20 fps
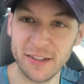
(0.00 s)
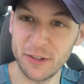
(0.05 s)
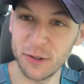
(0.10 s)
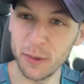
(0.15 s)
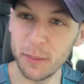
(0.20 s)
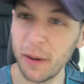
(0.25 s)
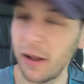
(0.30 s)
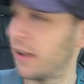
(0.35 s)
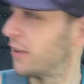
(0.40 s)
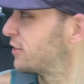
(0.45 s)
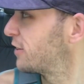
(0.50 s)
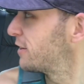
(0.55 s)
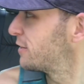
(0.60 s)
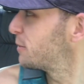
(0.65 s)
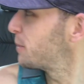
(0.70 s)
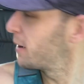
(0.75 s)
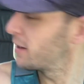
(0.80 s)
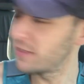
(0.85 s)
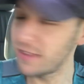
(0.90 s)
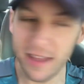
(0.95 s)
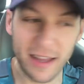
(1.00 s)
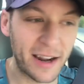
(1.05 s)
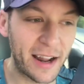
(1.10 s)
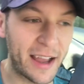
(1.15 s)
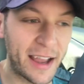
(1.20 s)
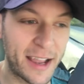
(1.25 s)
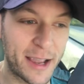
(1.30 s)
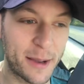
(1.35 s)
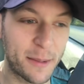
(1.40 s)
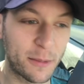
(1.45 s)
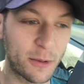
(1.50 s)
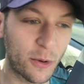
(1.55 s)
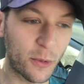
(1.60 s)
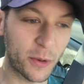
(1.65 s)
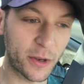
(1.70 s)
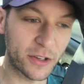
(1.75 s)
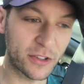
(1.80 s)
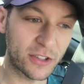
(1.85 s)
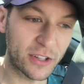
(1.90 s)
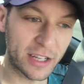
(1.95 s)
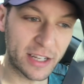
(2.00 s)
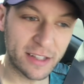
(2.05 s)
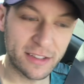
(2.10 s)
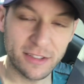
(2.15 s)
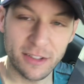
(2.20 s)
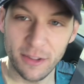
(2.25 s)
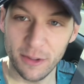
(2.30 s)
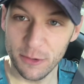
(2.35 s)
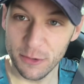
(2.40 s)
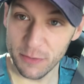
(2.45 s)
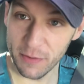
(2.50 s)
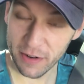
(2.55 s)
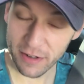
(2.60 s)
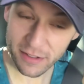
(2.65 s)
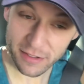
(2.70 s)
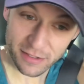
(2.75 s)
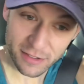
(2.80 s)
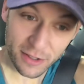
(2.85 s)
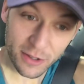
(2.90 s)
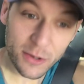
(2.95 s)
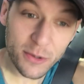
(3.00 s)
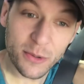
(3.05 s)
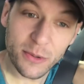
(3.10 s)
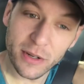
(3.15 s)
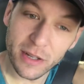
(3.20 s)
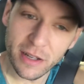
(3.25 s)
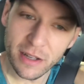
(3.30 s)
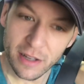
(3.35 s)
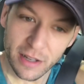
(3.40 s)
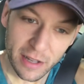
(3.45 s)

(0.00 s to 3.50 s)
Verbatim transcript: I do apologize about that. I am going to get to those very soon.